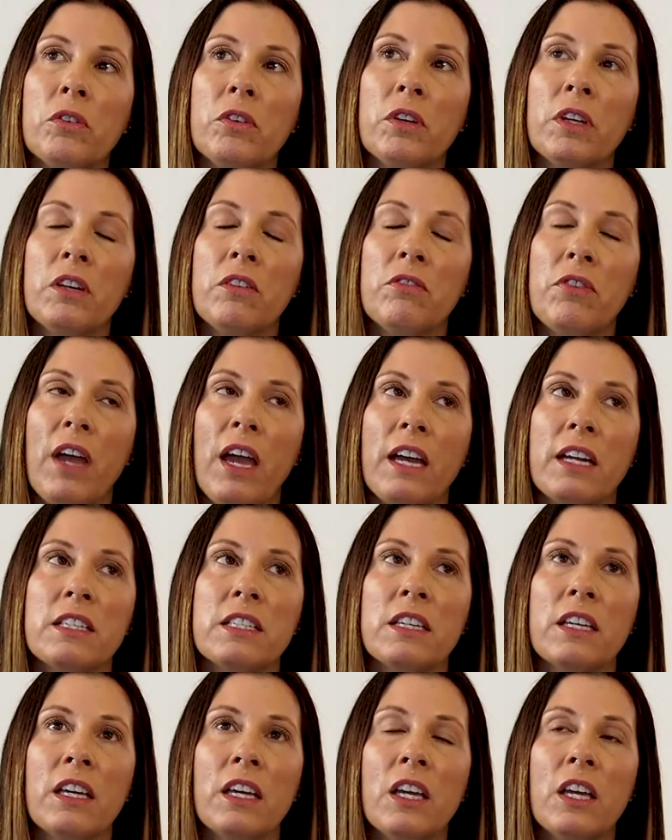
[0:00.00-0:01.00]
In fact,
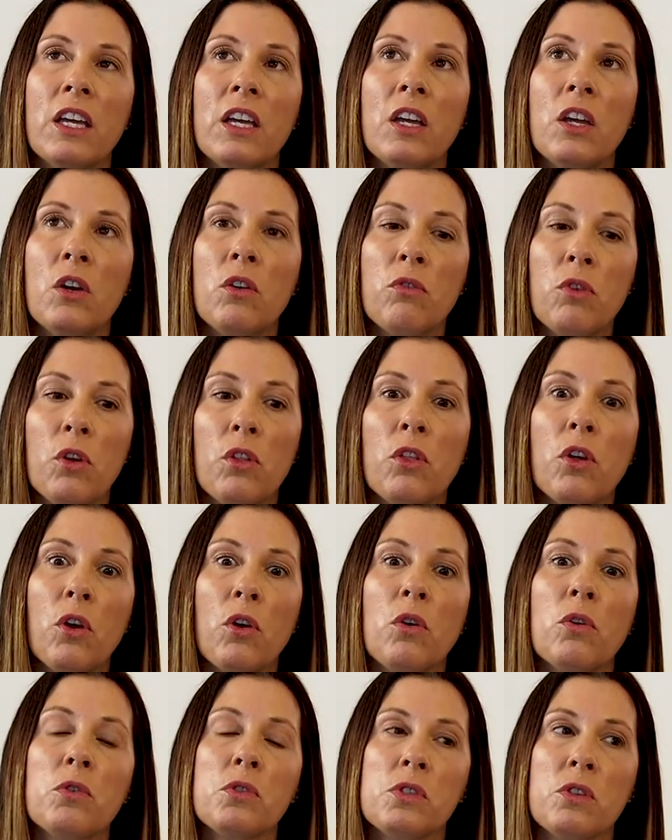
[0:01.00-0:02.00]
for
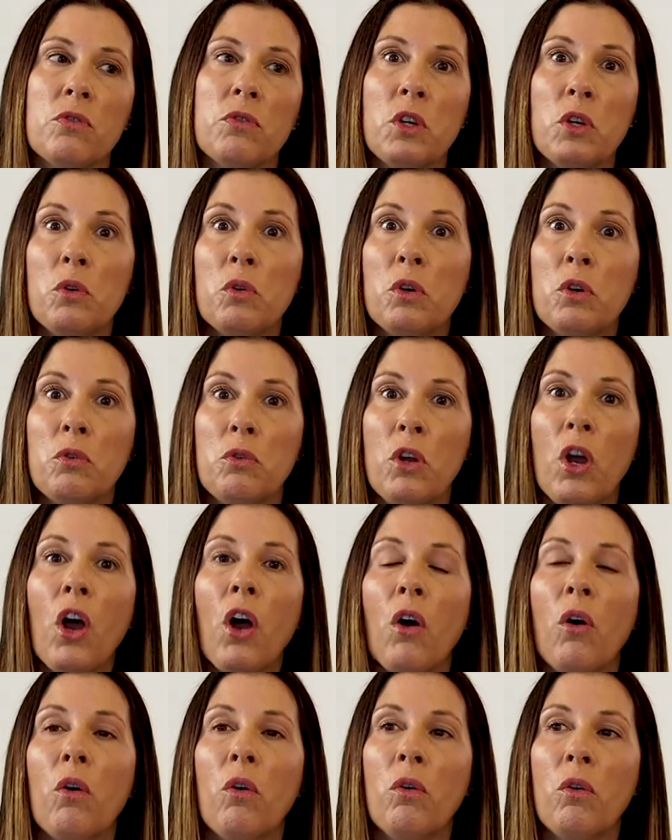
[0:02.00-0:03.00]
those of you who
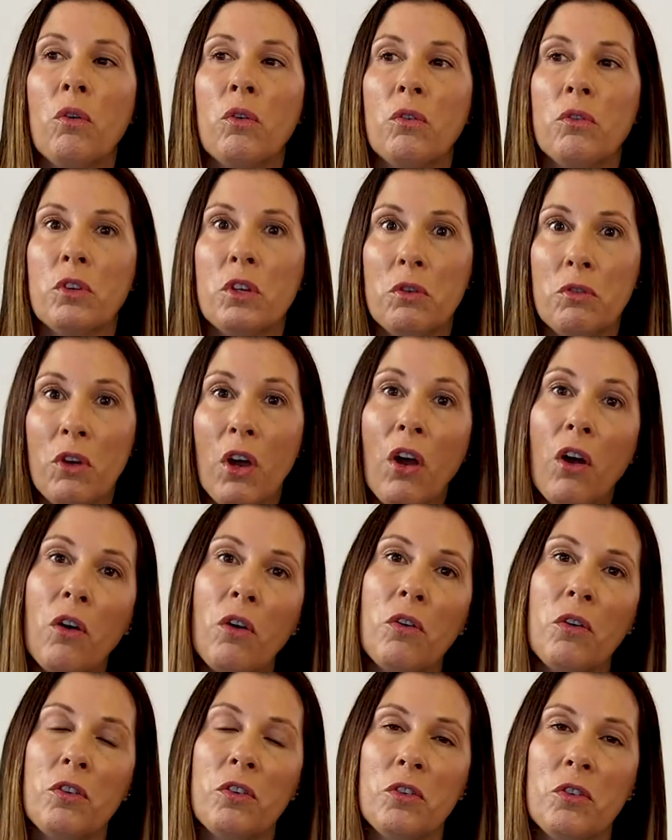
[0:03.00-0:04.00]
know, you know
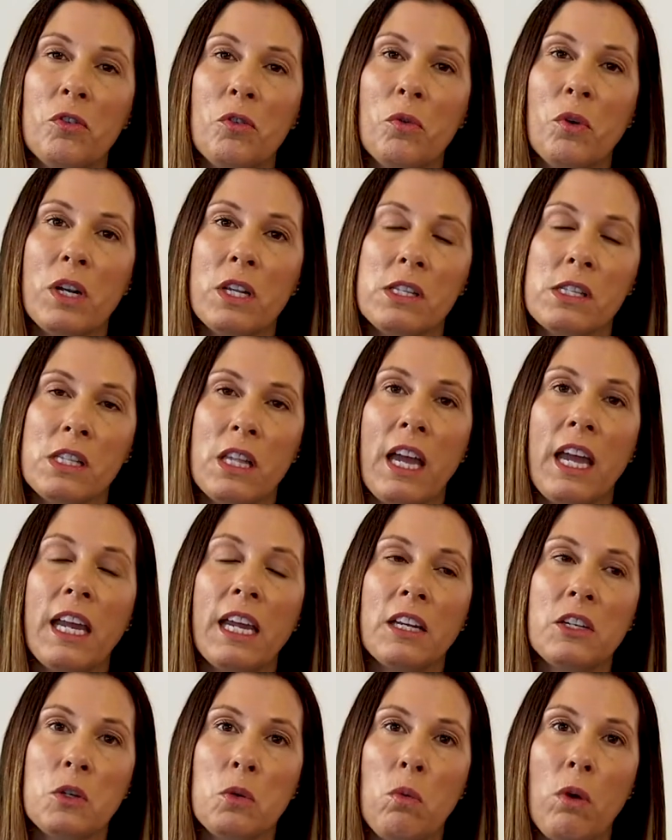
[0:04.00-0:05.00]
what it's like
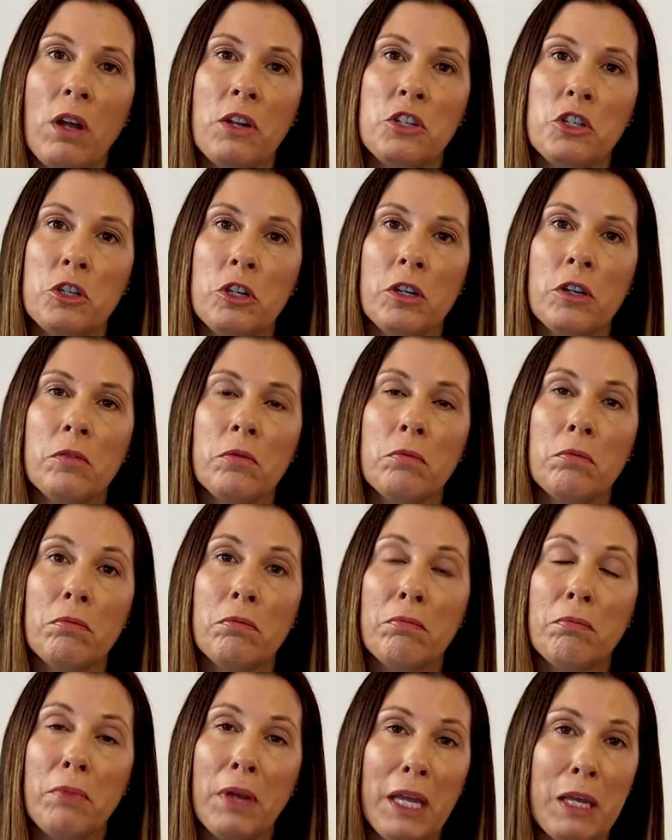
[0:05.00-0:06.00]
to watch your
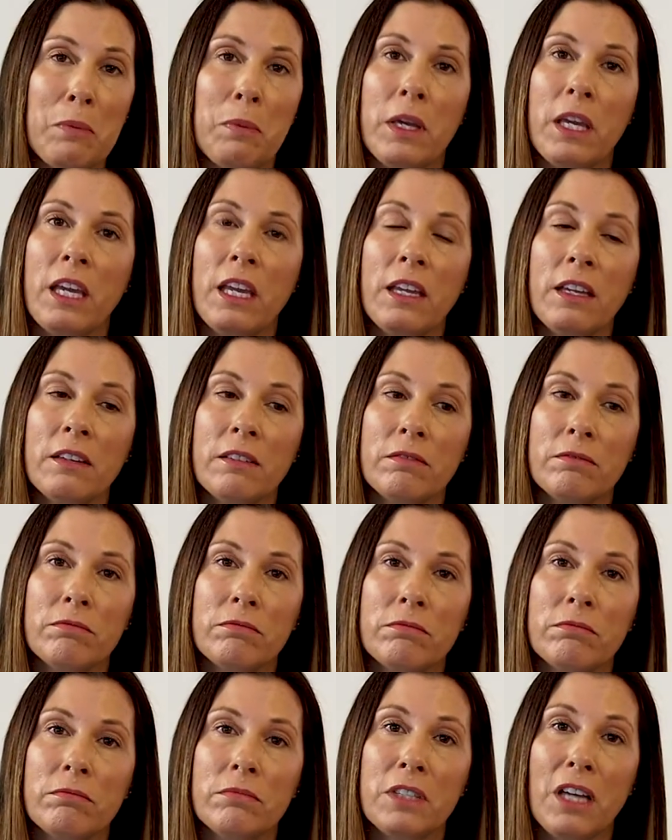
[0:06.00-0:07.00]
baby
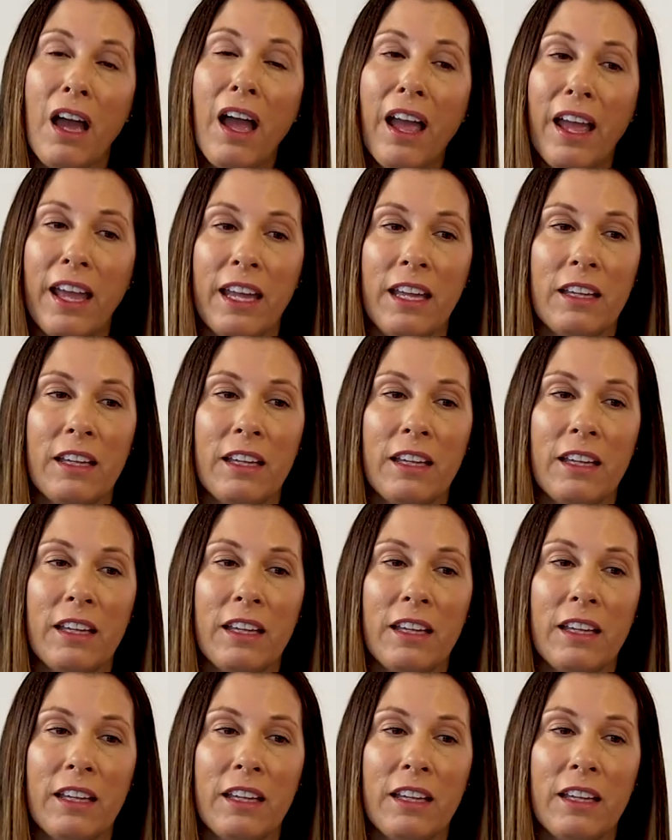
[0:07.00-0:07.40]
die.